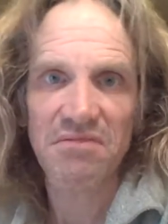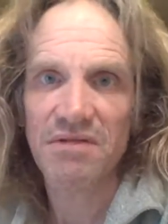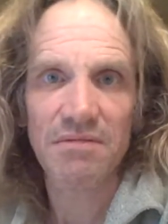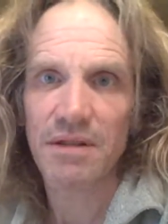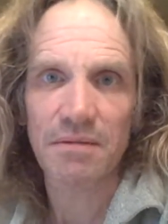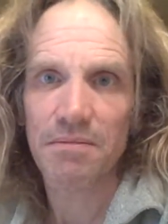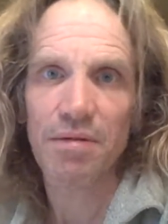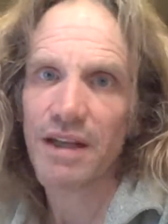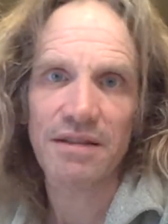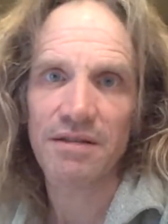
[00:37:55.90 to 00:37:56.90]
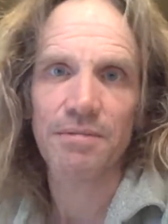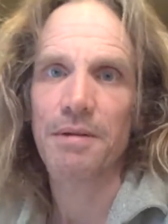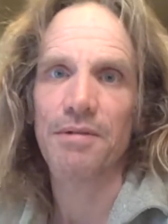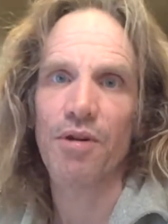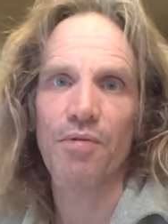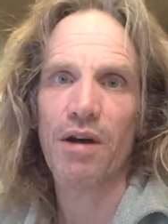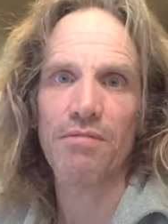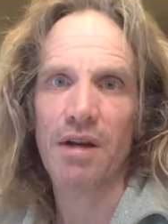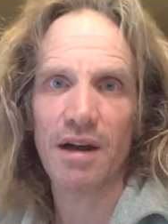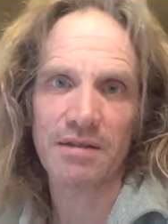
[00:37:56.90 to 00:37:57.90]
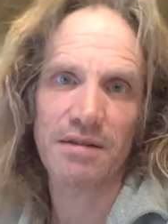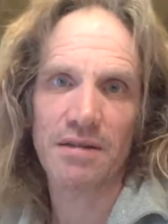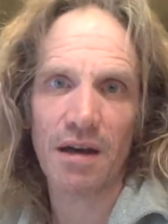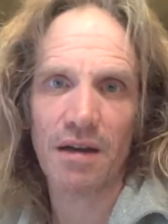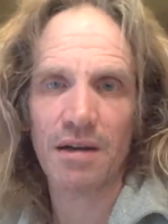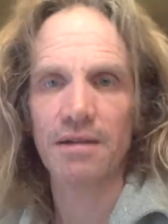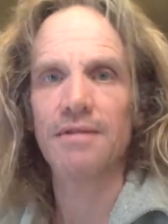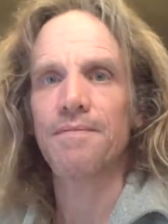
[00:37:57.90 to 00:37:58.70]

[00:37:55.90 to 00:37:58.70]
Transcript: in places people don't want rods stuck.